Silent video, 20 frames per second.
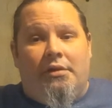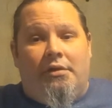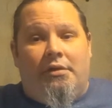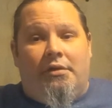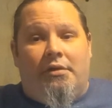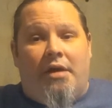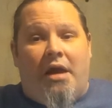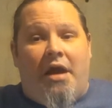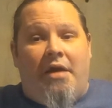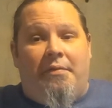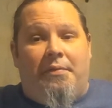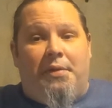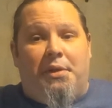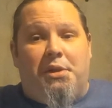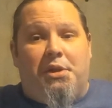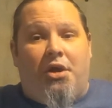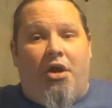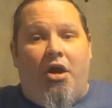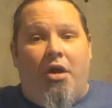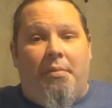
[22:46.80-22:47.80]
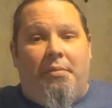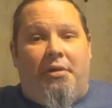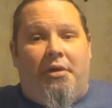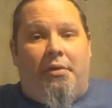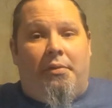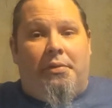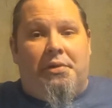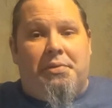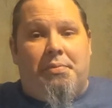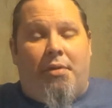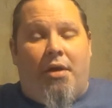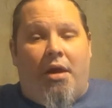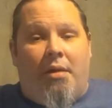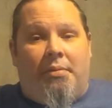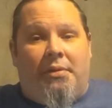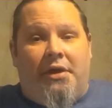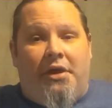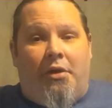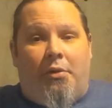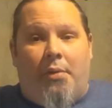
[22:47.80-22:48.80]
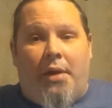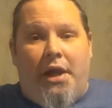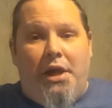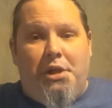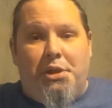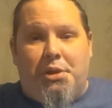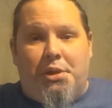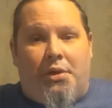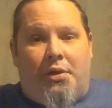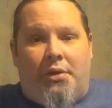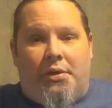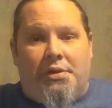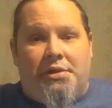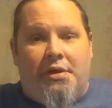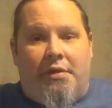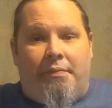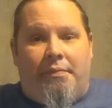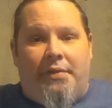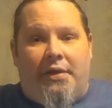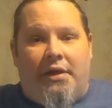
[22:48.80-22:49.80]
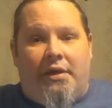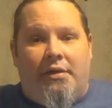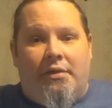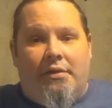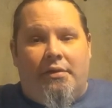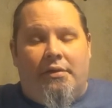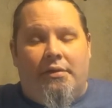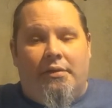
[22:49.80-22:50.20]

Your average commoner was probably a ranger or something.